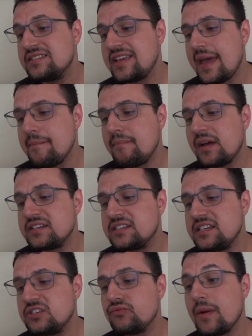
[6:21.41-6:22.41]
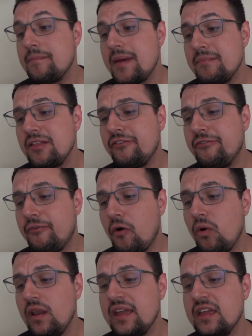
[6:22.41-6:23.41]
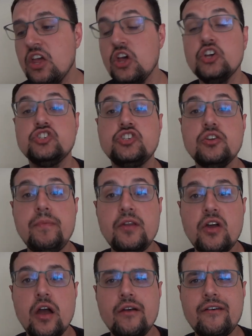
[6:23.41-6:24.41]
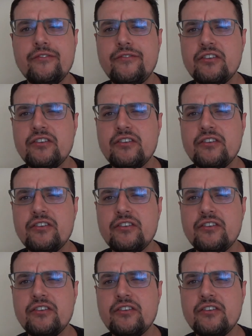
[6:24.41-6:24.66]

Damn Busters, Remember the Falling, Supernova,